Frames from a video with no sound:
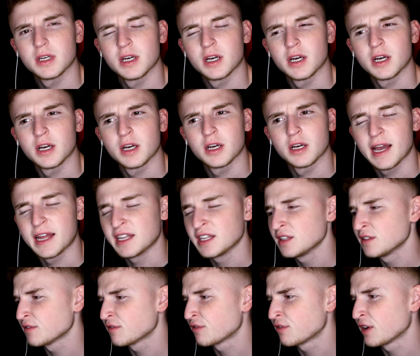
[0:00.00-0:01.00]
I
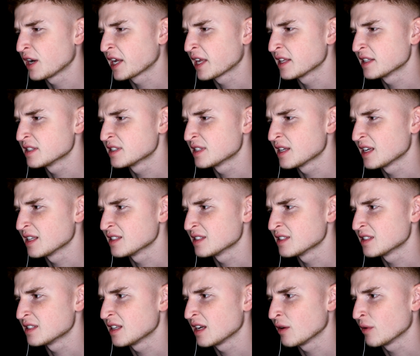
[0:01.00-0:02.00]
didn't freaking say
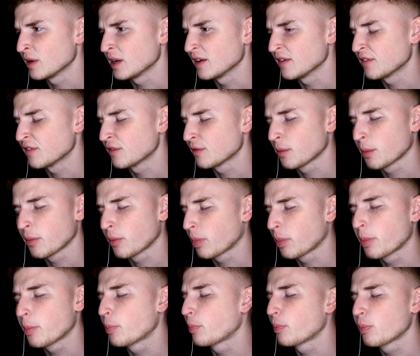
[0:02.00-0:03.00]
Siri.
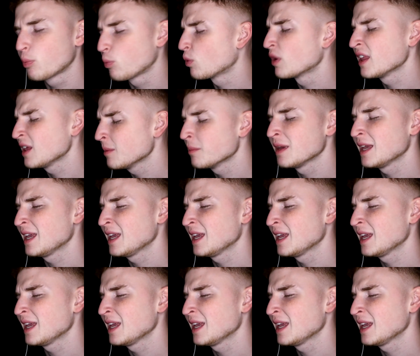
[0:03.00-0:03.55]
What do you